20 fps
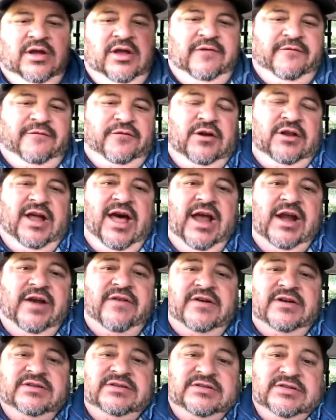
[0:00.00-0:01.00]
And for a lot
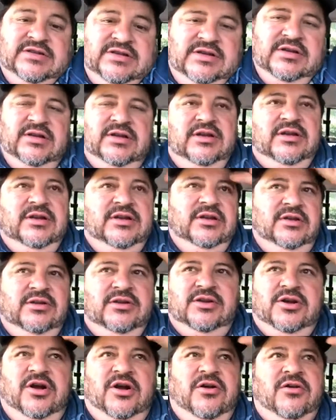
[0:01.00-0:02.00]
of us,
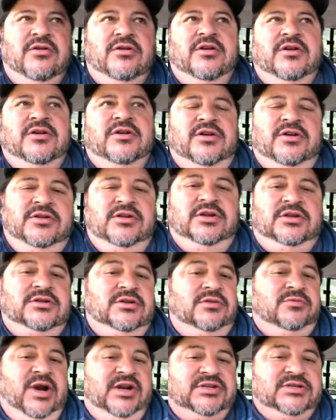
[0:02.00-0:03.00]
you know, the
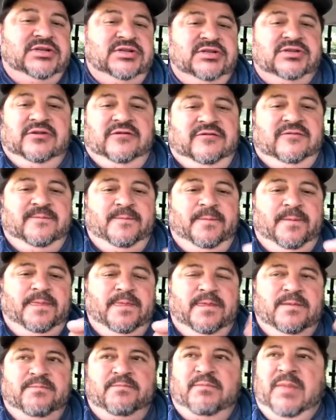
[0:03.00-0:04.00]
directions are
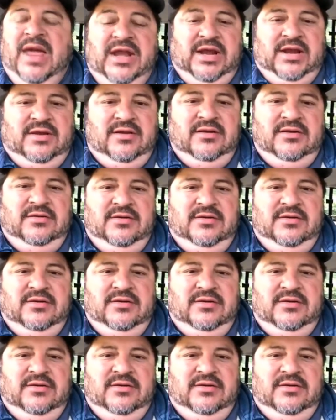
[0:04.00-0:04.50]
many.